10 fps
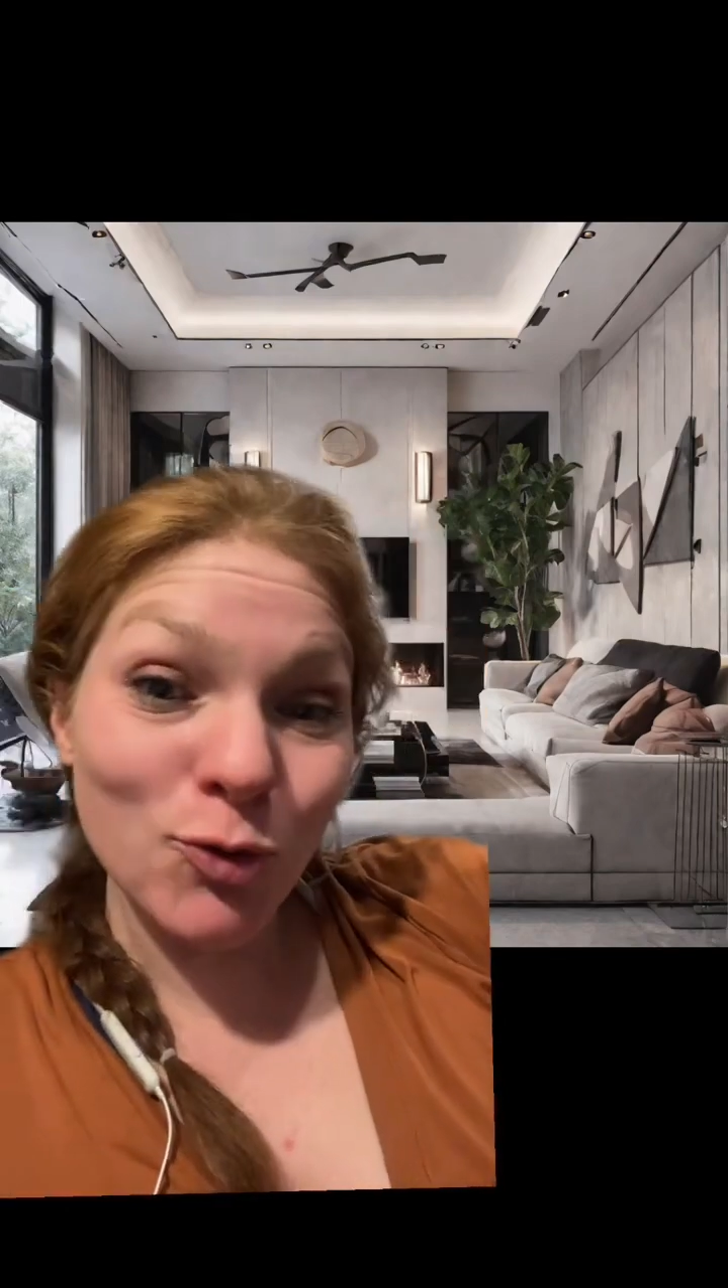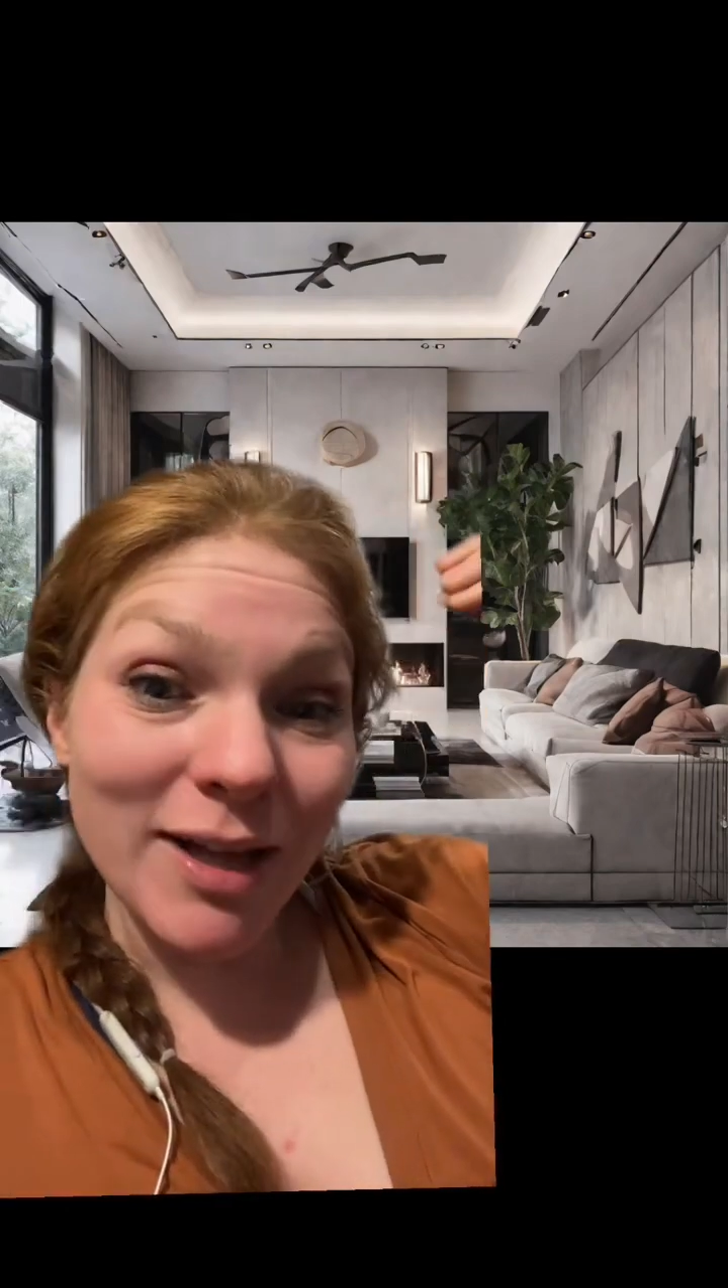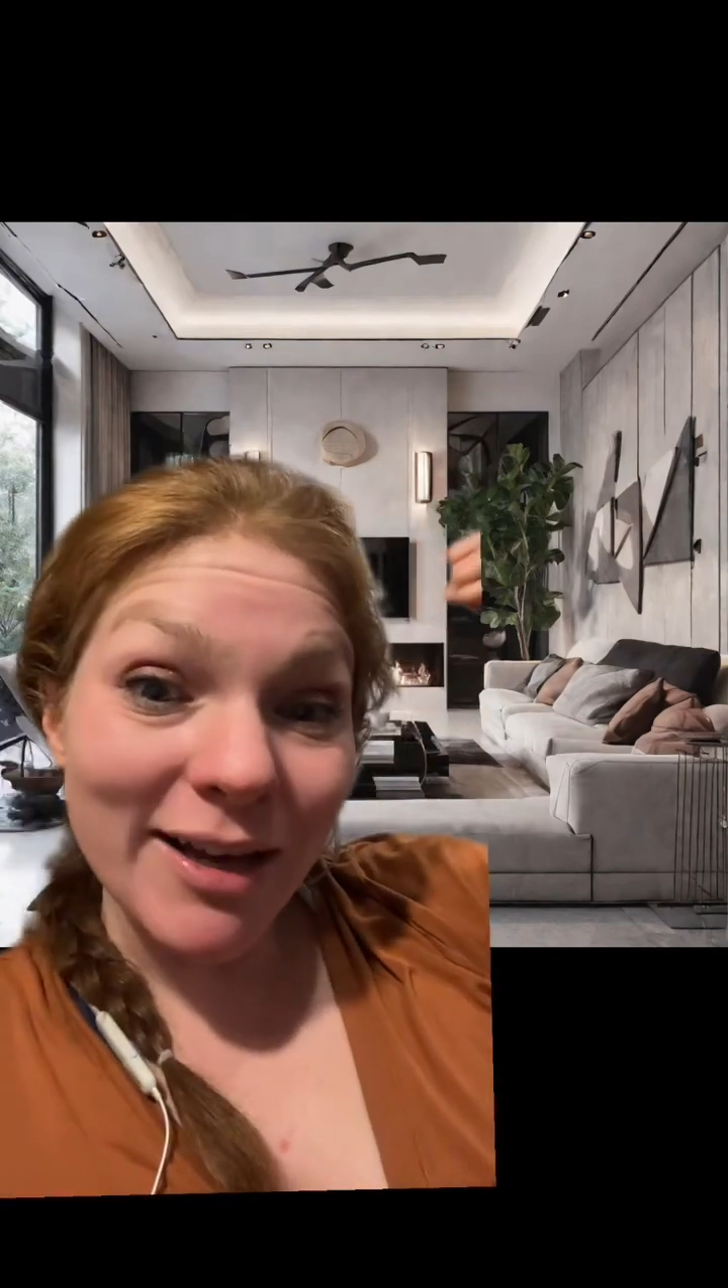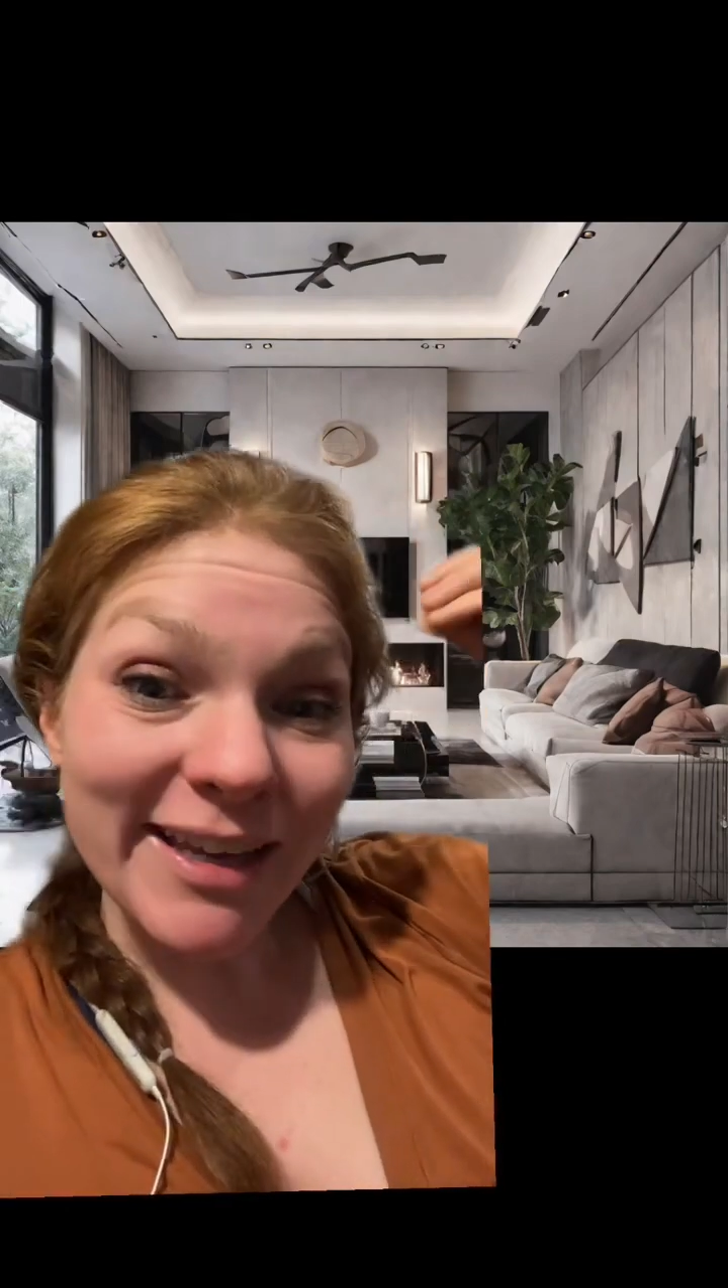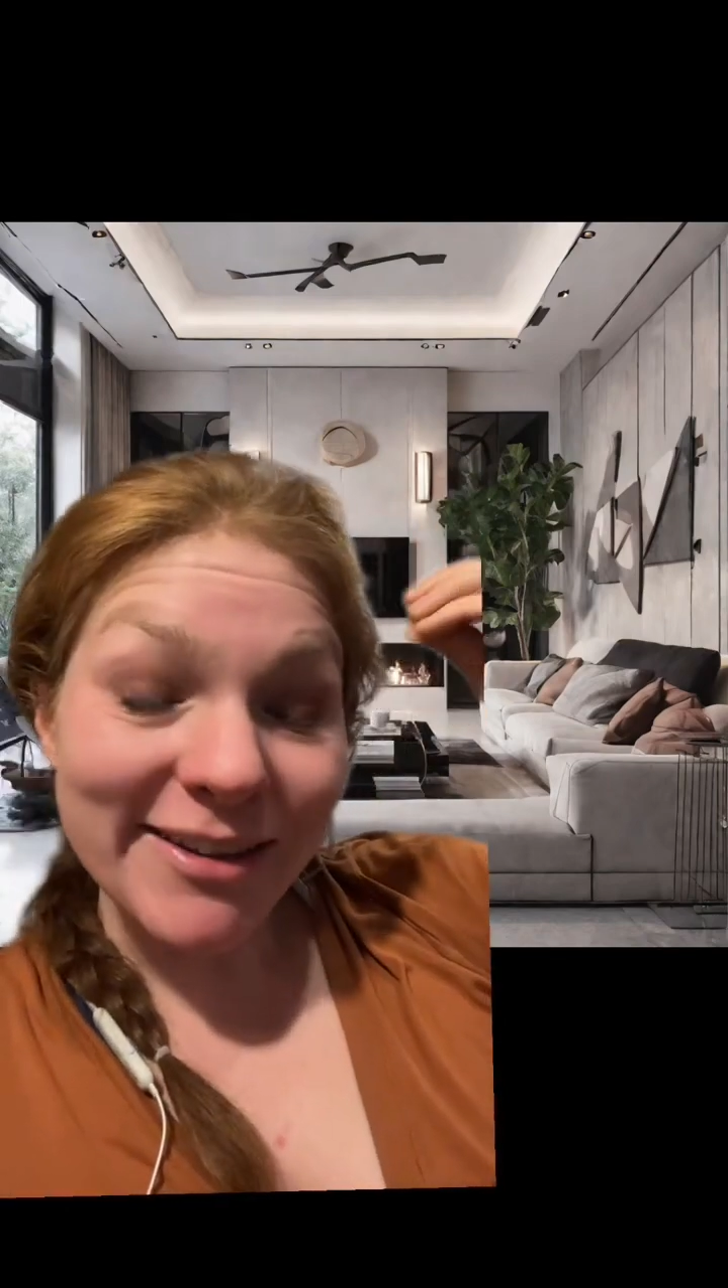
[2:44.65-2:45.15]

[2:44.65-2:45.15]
like